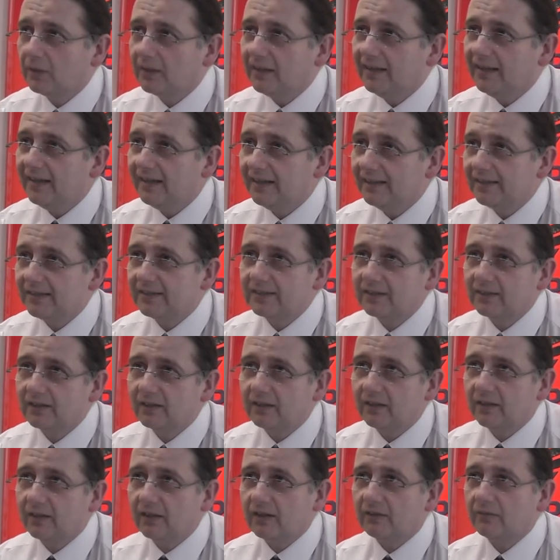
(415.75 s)
lit
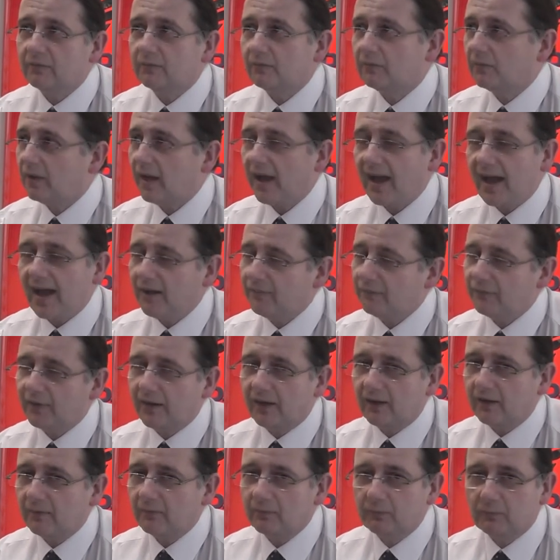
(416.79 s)
at half
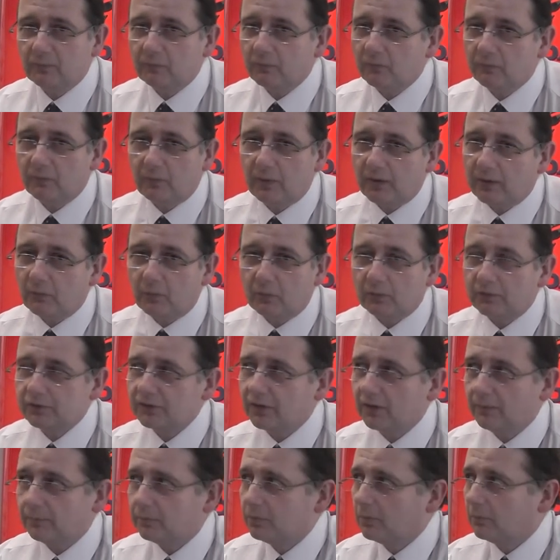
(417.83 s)
that. I would
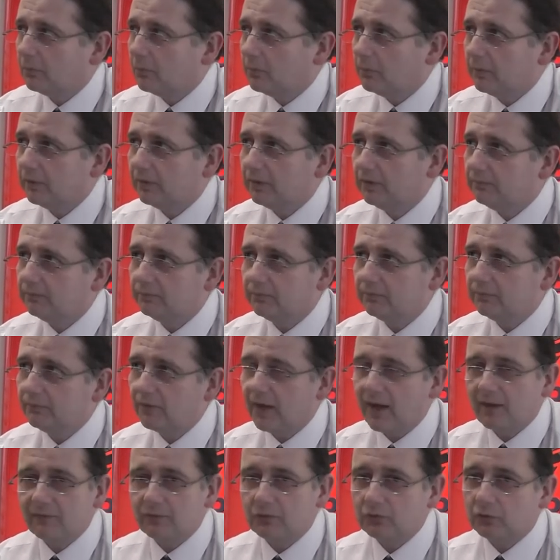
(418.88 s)
say probably
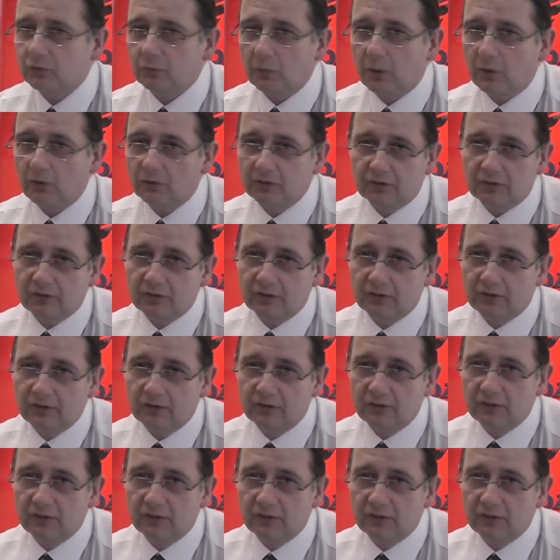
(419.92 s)
500 watts.